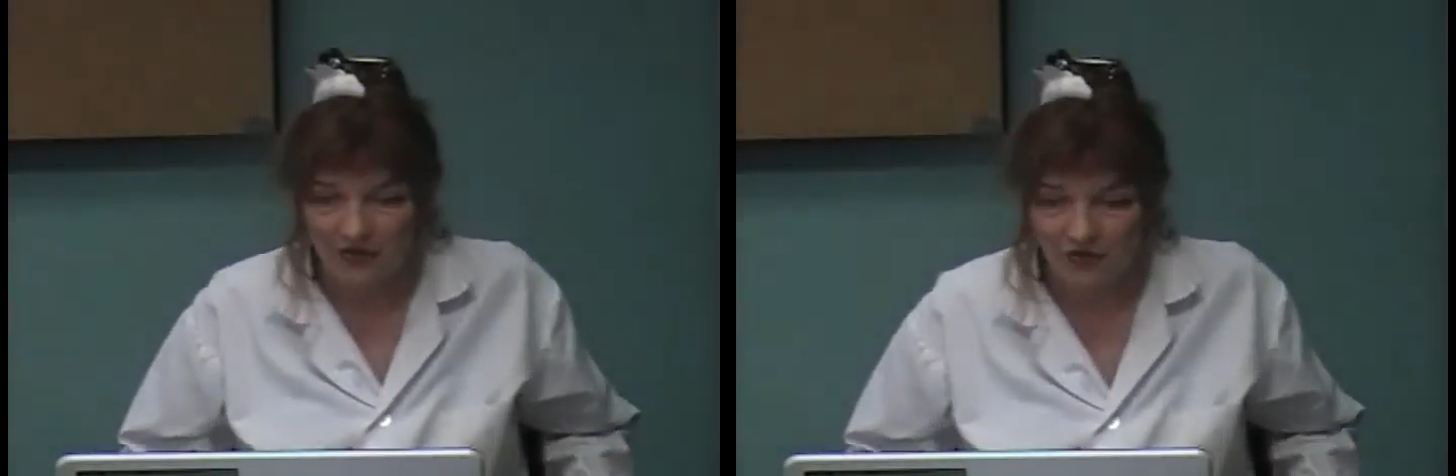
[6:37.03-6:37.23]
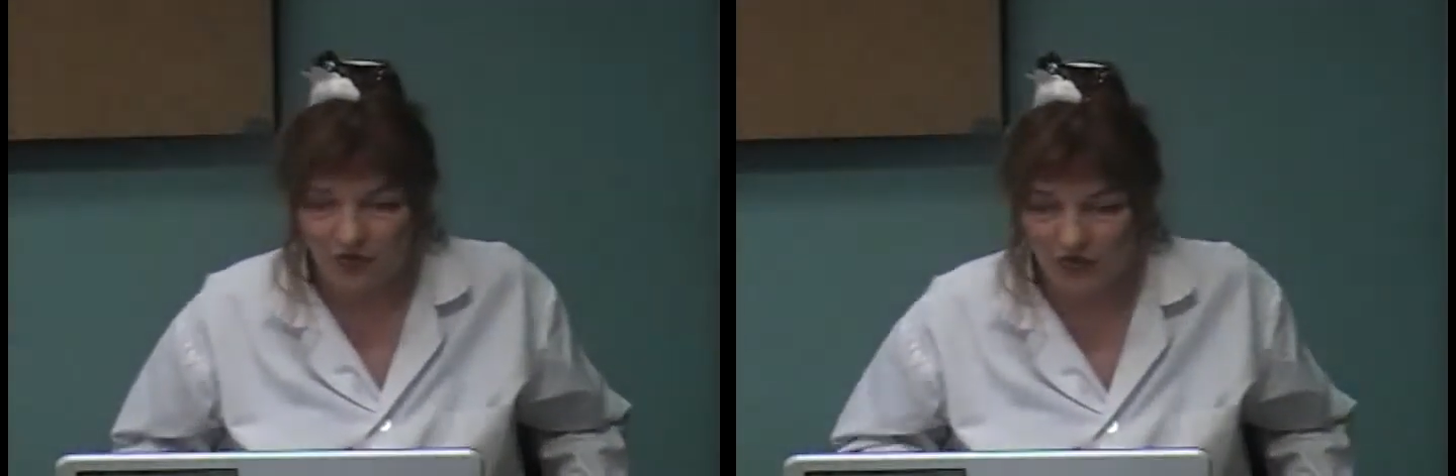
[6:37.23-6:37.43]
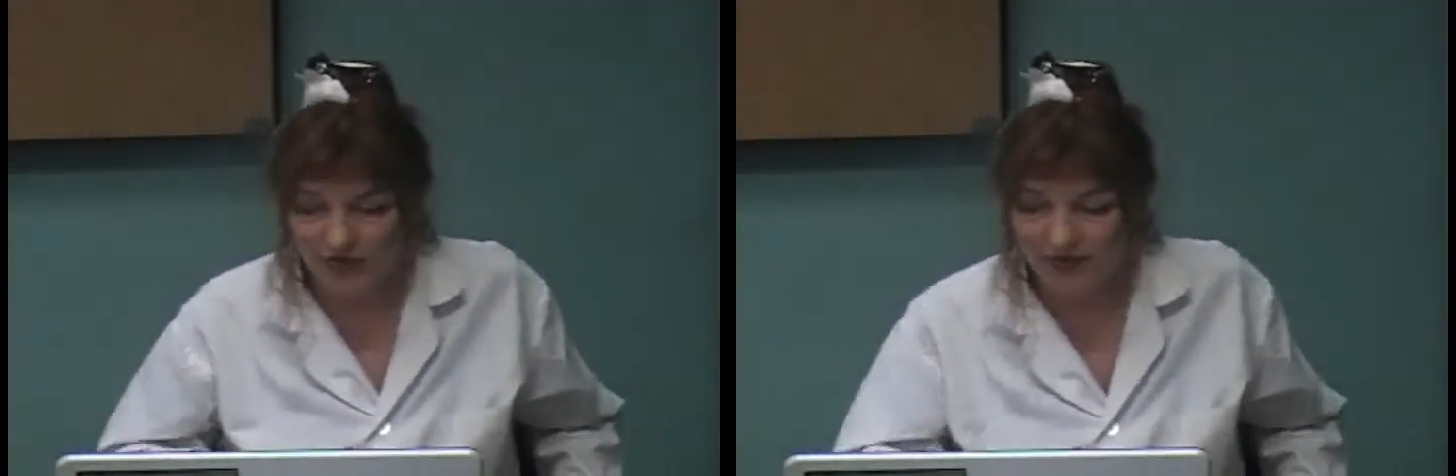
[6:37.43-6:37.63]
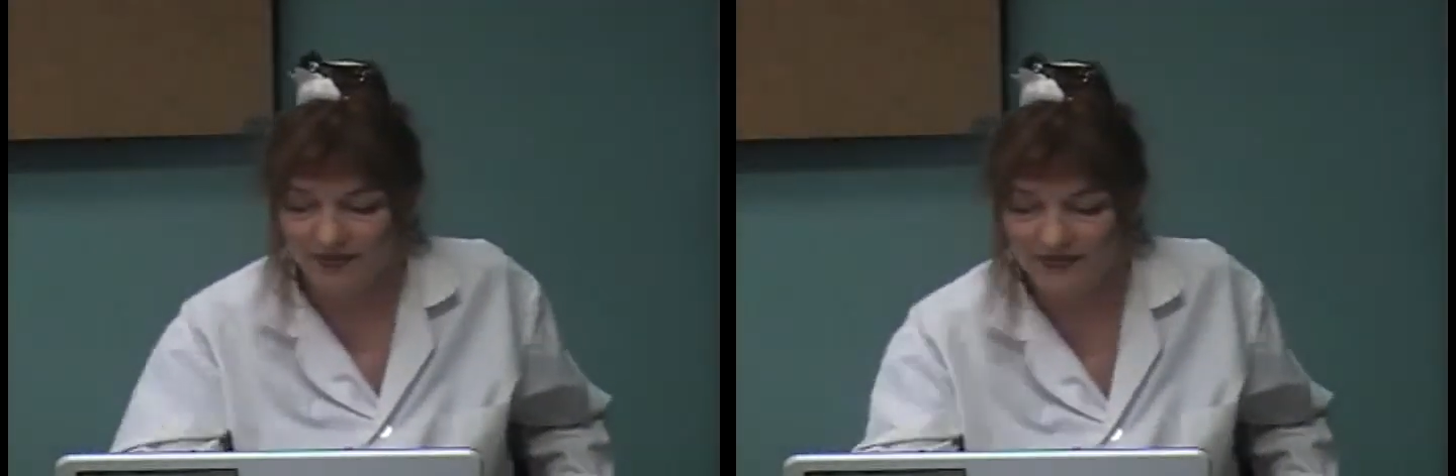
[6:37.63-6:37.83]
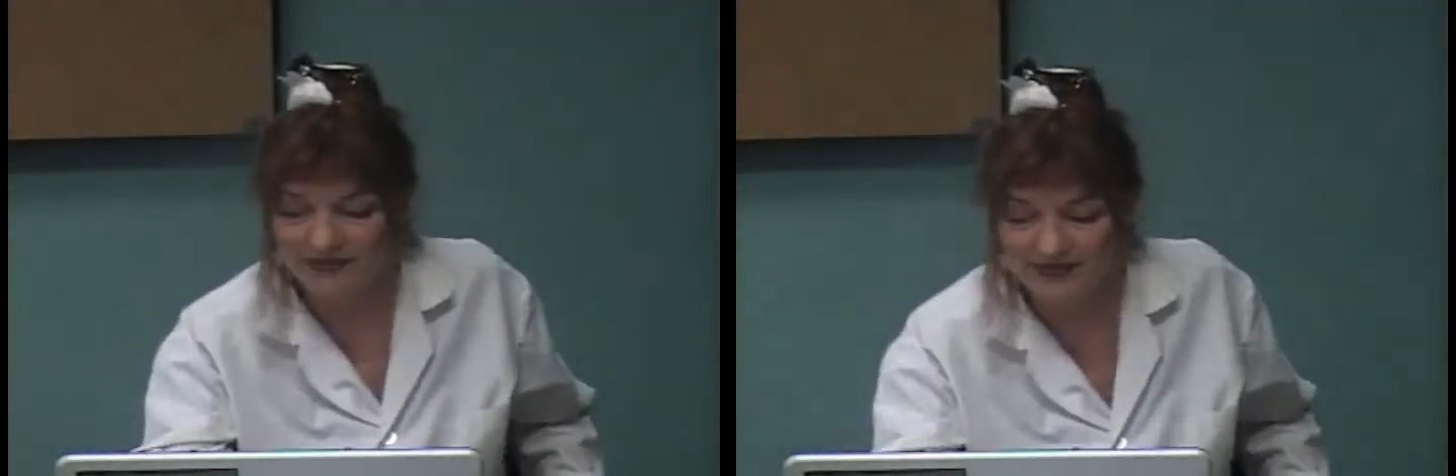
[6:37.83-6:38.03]
the Warring
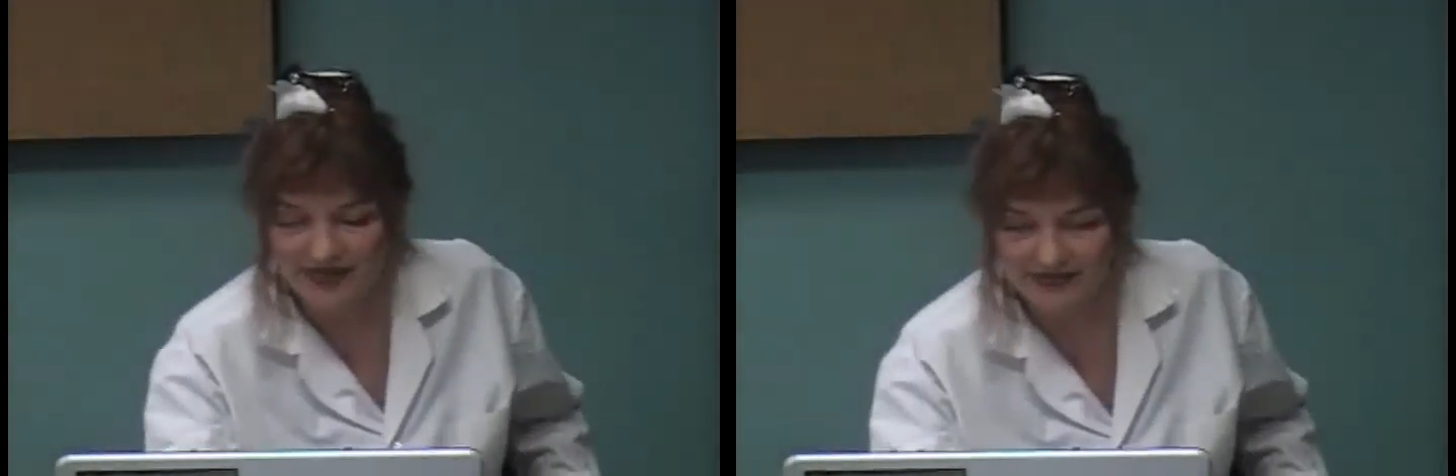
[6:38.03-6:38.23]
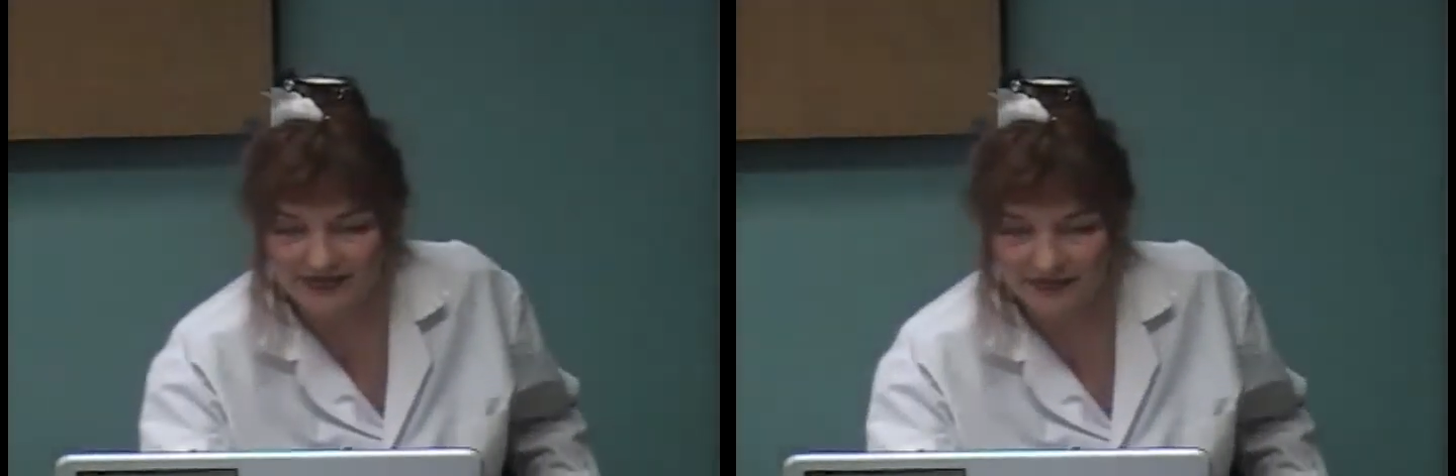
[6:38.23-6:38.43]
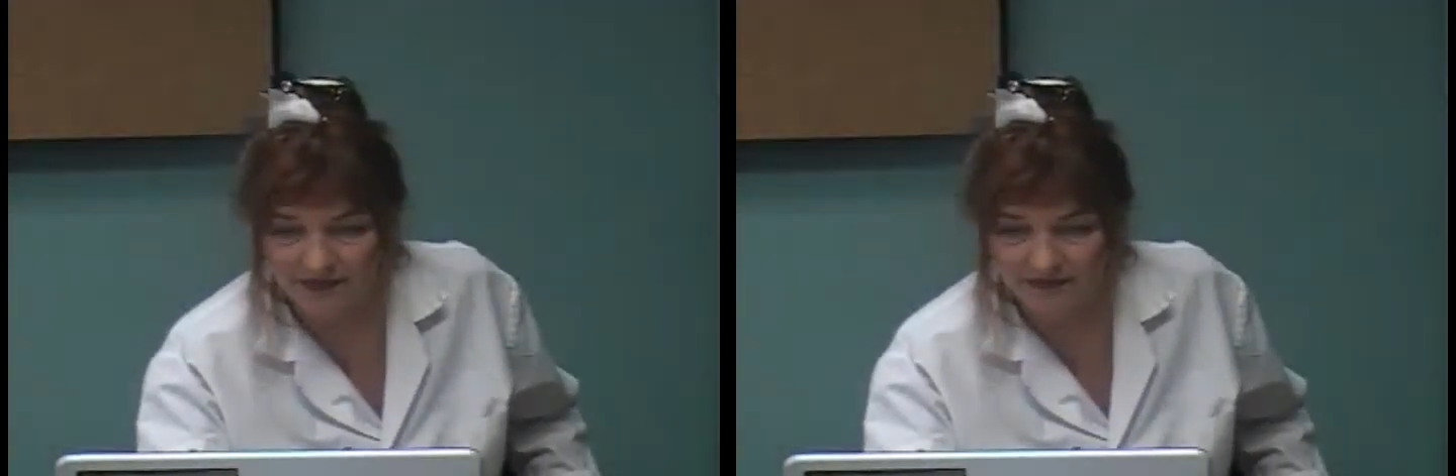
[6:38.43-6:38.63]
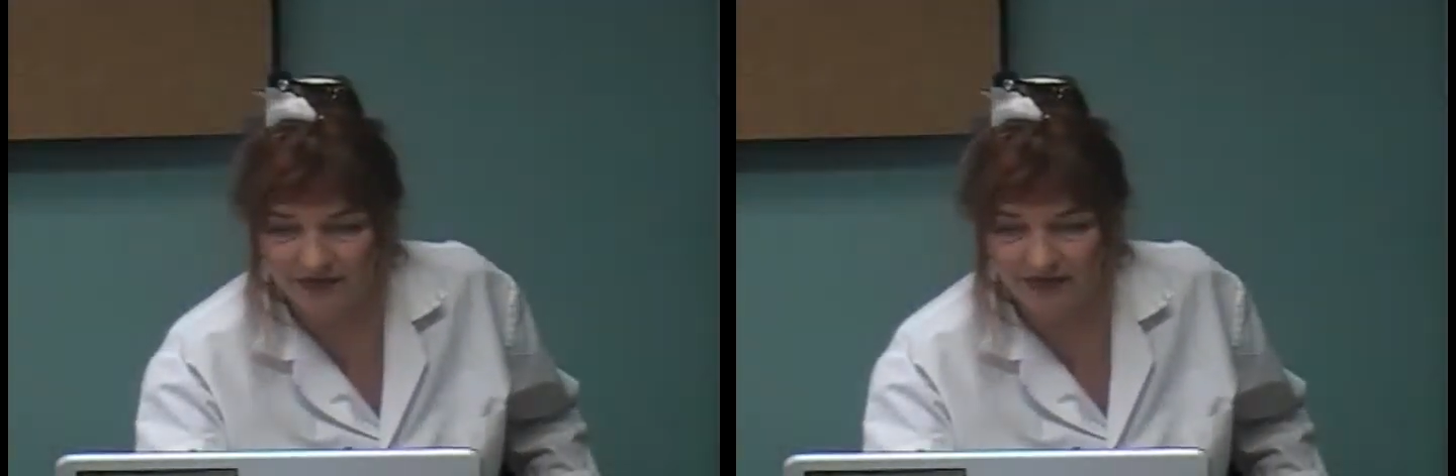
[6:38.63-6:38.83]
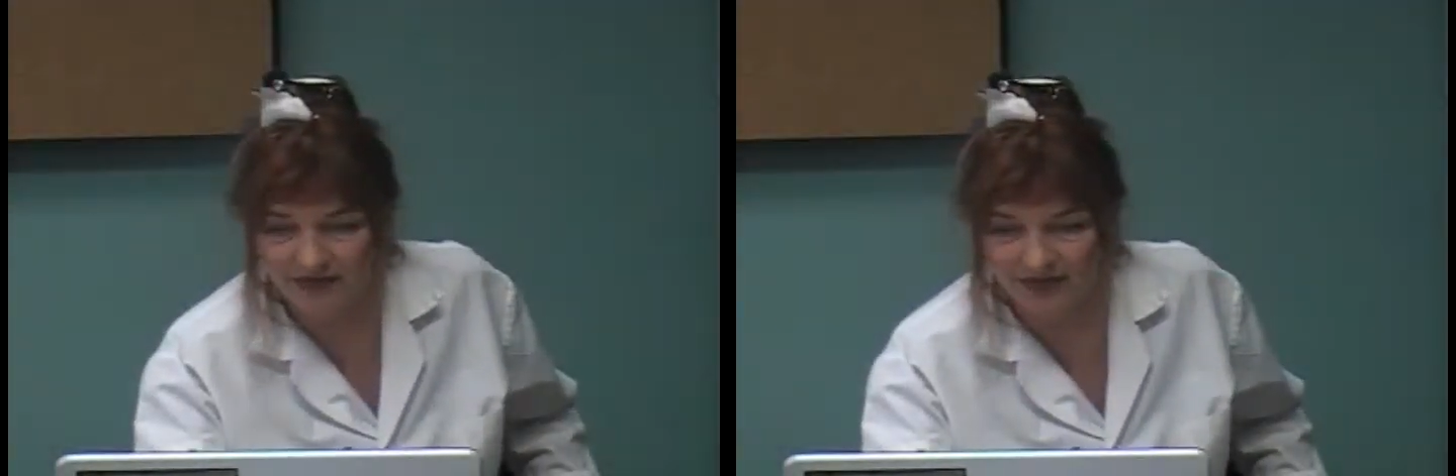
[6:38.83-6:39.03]
States
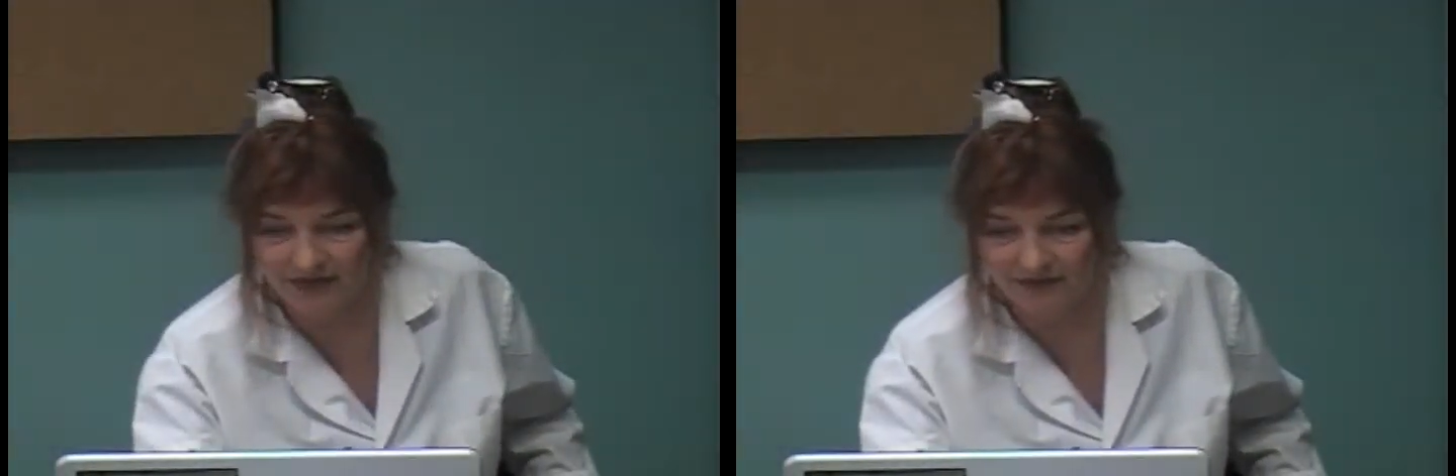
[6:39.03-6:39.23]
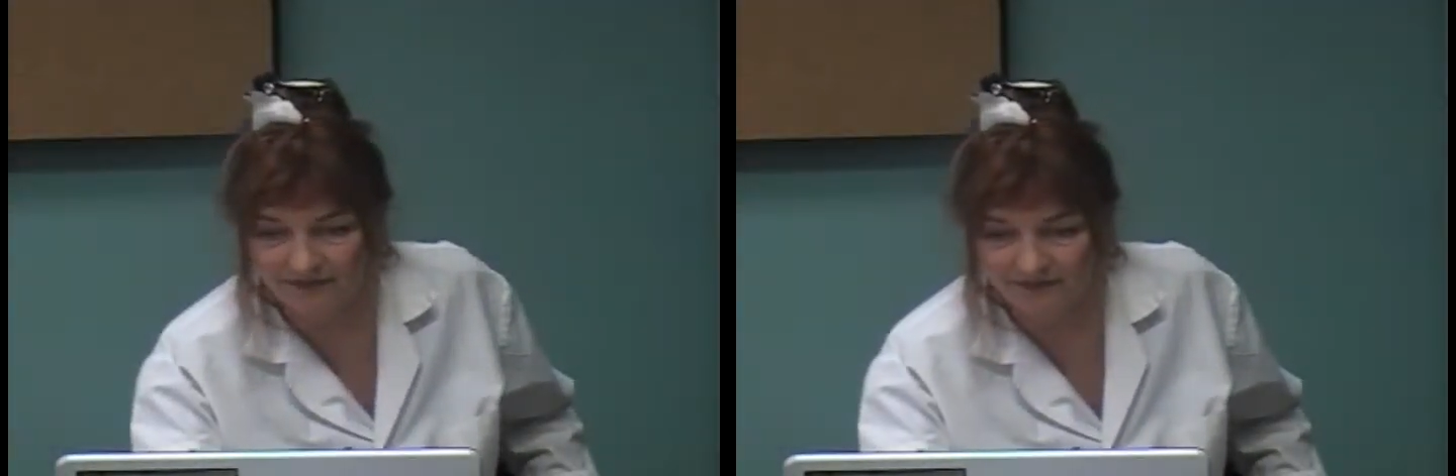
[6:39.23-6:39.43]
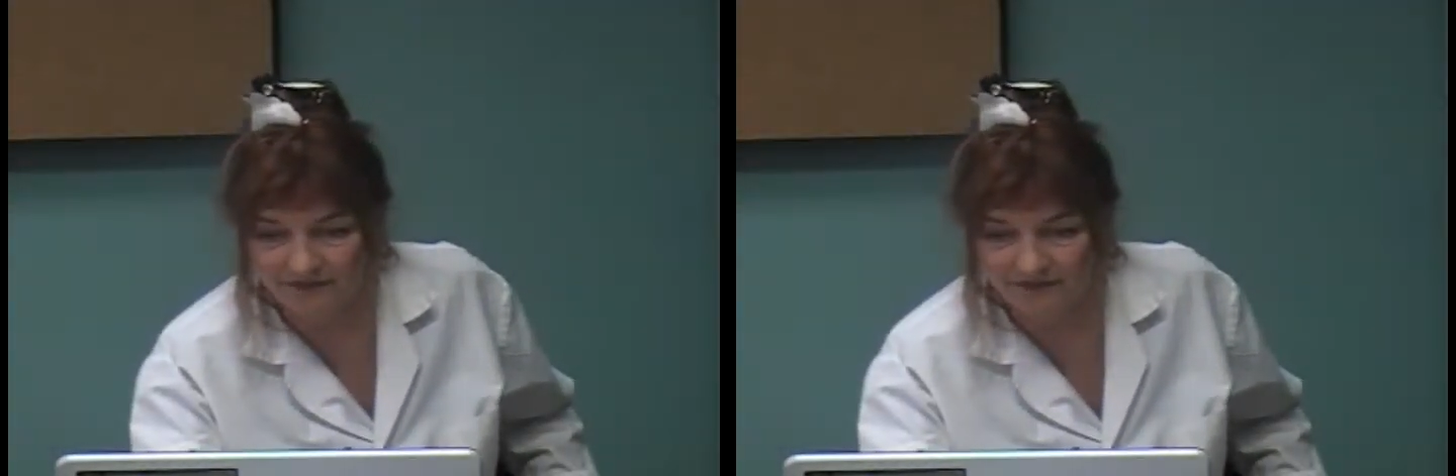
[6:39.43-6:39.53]
period.